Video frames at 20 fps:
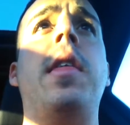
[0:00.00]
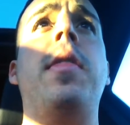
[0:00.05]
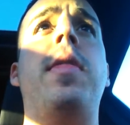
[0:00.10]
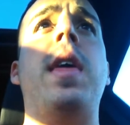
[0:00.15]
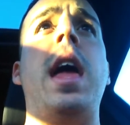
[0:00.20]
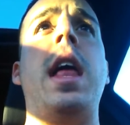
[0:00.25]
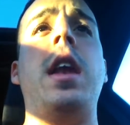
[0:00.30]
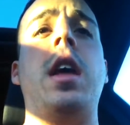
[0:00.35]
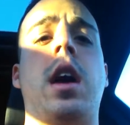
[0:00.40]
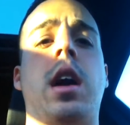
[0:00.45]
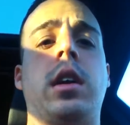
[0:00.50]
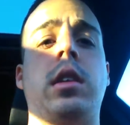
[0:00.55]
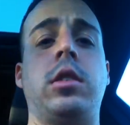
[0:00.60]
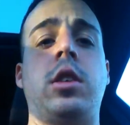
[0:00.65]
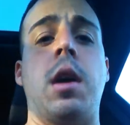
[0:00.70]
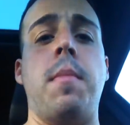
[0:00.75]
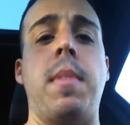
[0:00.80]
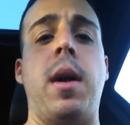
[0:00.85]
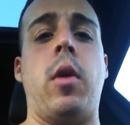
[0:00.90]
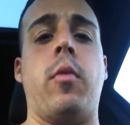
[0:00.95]
Then uh,
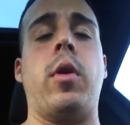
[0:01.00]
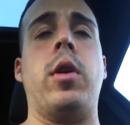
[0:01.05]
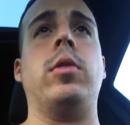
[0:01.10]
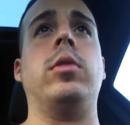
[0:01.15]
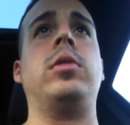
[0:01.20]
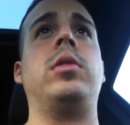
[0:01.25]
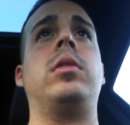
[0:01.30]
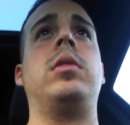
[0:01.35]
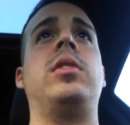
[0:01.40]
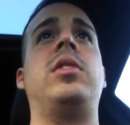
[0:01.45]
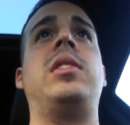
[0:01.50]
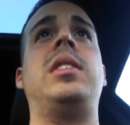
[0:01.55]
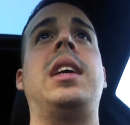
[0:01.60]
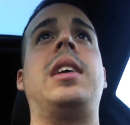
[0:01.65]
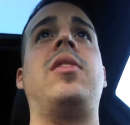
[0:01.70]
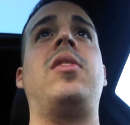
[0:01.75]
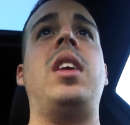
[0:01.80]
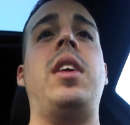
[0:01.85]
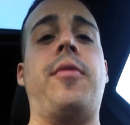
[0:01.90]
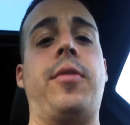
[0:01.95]
dumbbell rows
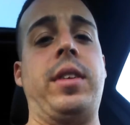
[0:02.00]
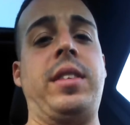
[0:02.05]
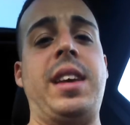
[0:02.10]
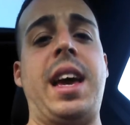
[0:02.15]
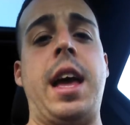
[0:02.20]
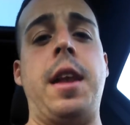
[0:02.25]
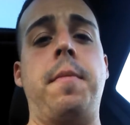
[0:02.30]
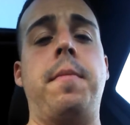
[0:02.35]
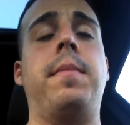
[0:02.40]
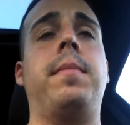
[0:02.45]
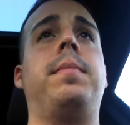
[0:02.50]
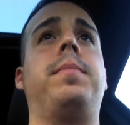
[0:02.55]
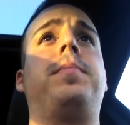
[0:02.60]
60 for 10,